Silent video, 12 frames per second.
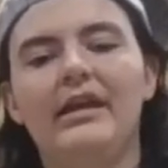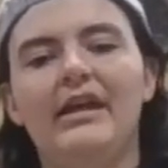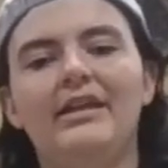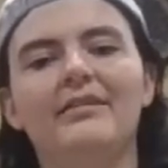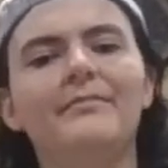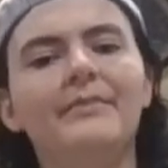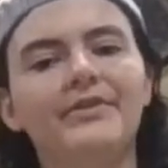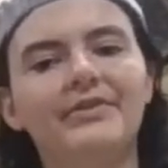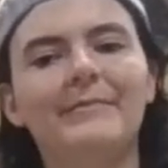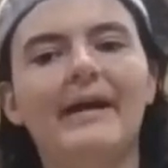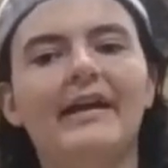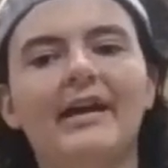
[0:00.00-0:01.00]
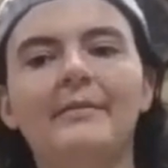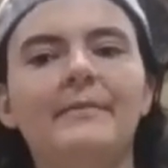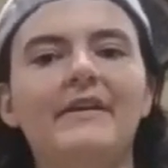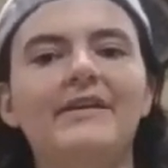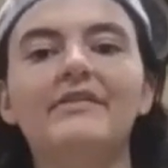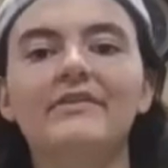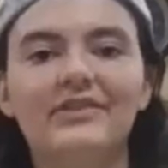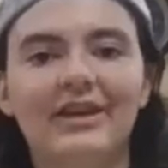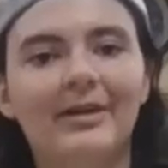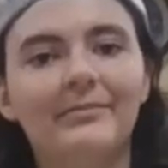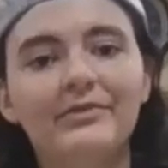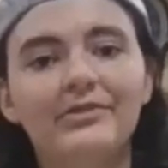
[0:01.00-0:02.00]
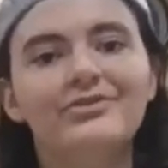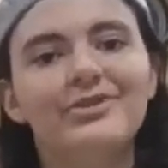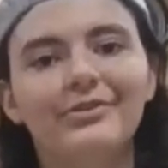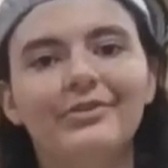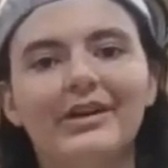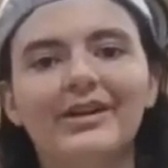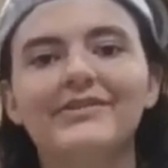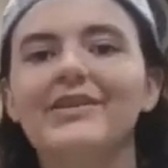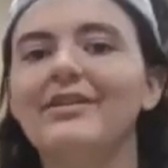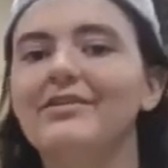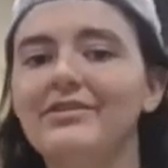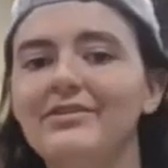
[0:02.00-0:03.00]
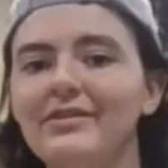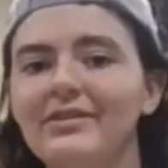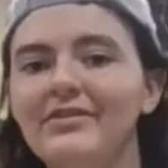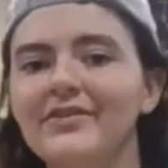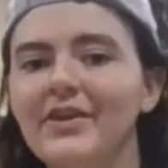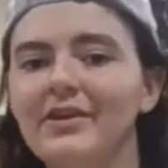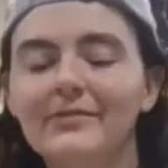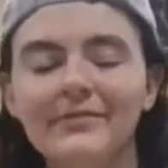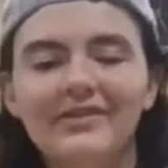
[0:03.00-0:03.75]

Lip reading: and build it back up in steps to show you guys how to do it yourself,